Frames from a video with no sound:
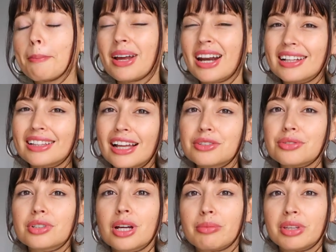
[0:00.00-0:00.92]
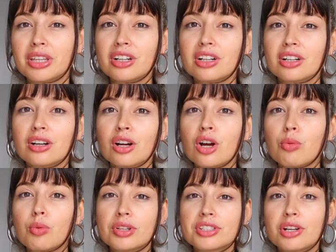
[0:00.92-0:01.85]
But I like to come here
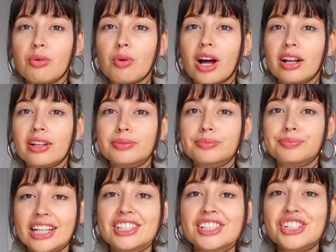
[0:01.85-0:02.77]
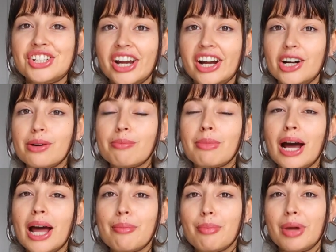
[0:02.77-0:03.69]
once in a while and share
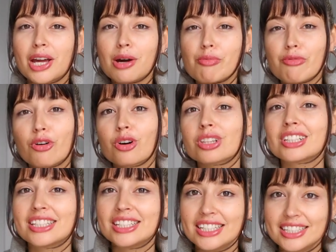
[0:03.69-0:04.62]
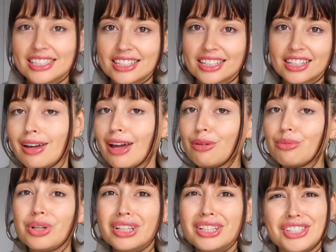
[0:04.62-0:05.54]
my makeup for the season. I
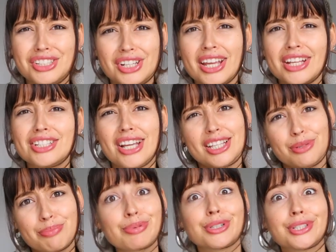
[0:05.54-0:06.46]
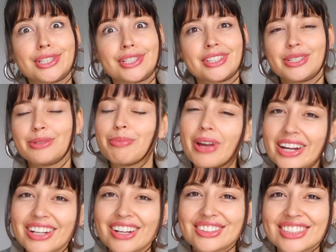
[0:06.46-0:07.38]
really change as a person
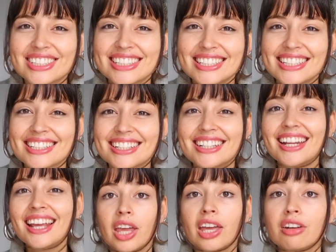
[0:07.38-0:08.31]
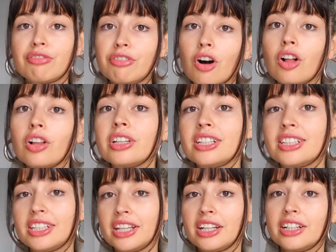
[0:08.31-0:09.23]
depending on the season, and fall
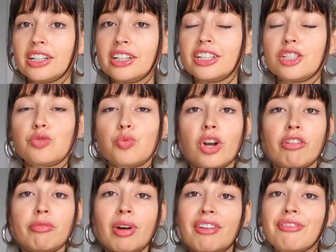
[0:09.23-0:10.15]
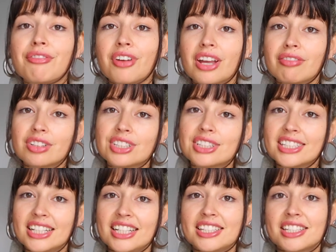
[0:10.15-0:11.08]
is here, is one of my favorite
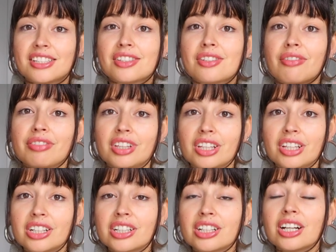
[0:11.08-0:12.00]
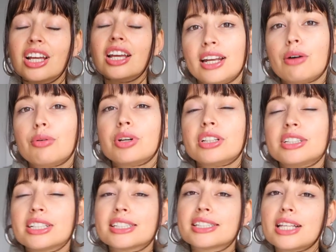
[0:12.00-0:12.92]
seasons of the year, and I want to
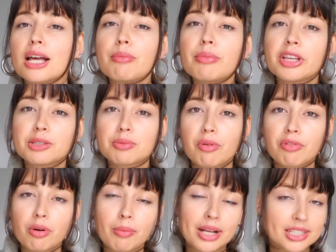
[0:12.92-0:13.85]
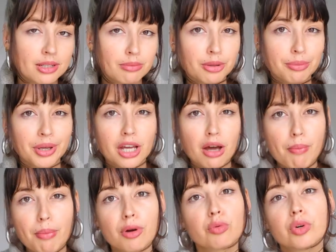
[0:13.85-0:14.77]
take some inspo for my summer
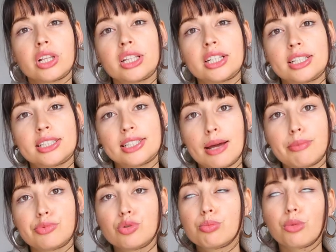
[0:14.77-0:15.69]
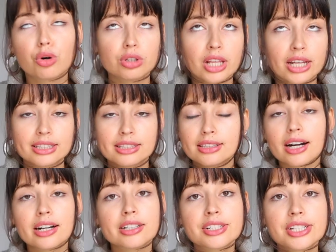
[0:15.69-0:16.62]
makeup but really adapt to more like
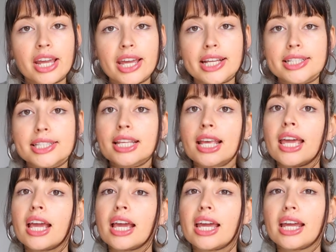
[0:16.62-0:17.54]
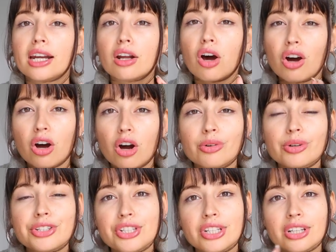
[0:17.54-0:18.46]
dark shades and
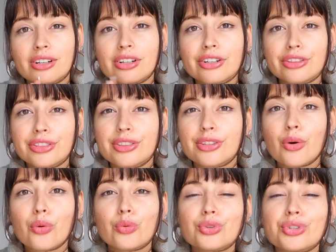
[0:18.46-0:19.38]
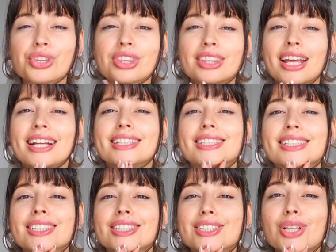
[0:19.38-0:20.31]
orangey earth tones that's
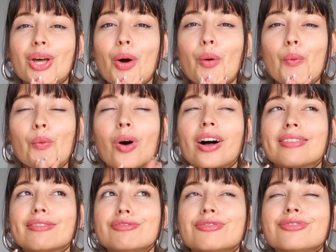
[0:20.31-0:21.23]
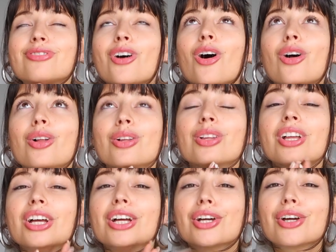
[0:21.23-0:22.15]
so fall
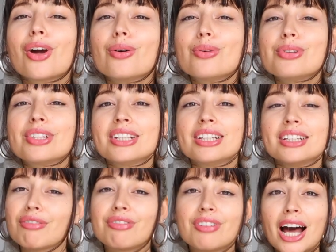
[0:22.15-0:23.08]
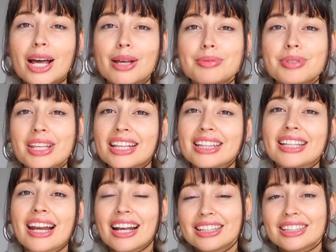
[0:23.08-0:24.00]
cozy vibes and
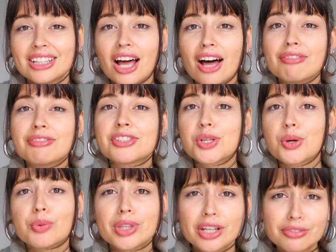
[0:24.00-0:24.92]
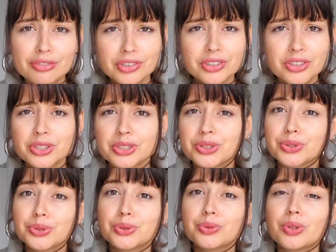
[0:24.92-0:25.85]
that I love. So without further
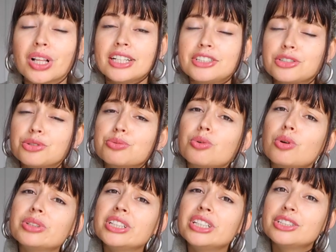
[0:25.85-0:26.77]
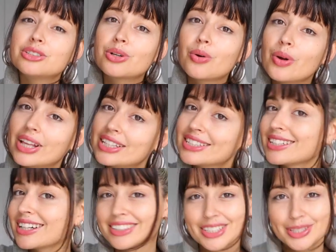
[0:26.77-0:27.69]
ado, let's just roll the intro and
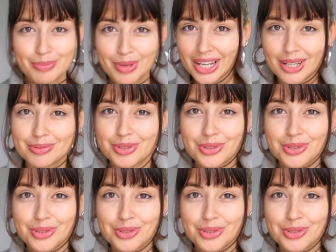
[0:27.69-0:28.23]
start this makeup